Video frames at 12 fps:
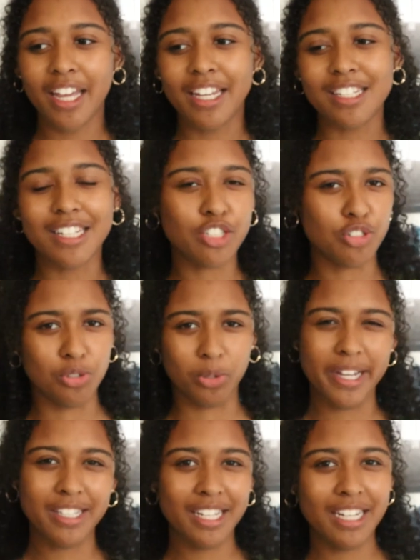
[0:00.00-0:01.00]
and
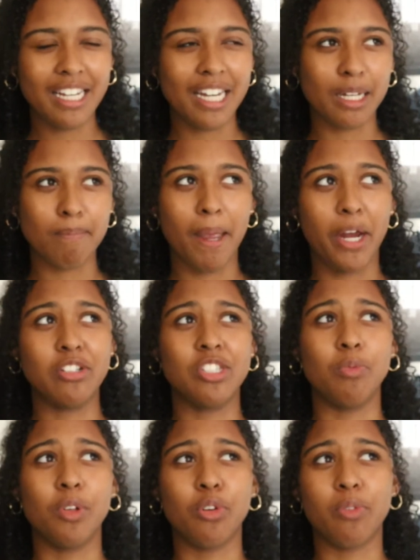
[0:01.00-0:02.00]
disjointed in
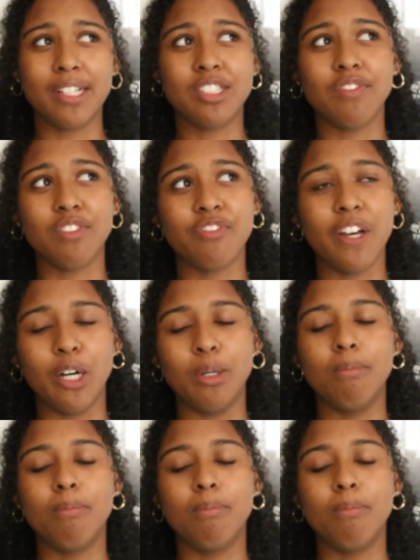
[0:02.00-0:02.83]
comparison with the rest of the film.